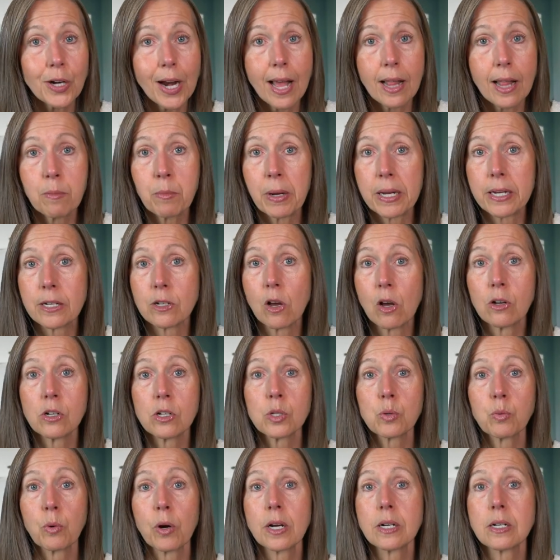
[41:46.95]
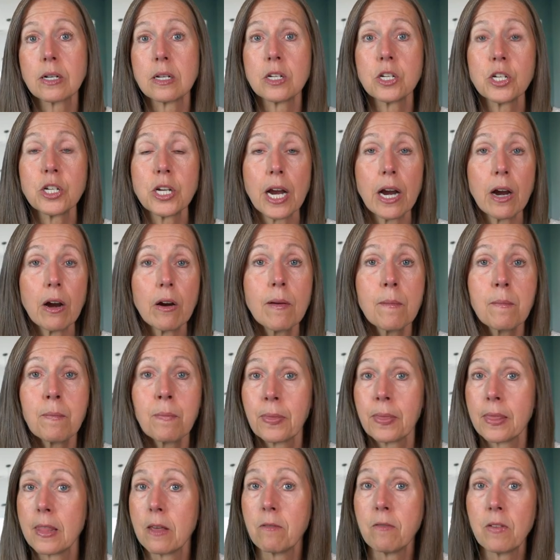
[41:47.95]
Ellen McDonald's work, to share
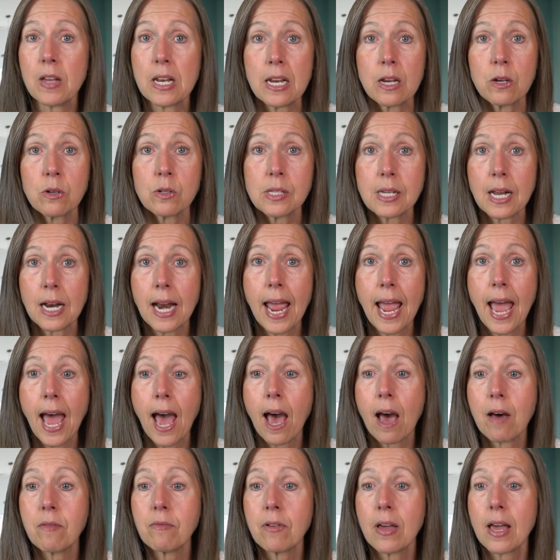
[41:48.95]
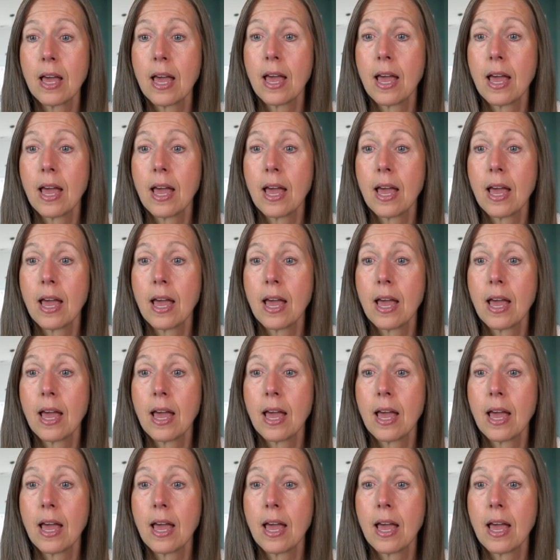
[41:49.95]
the videos that I have.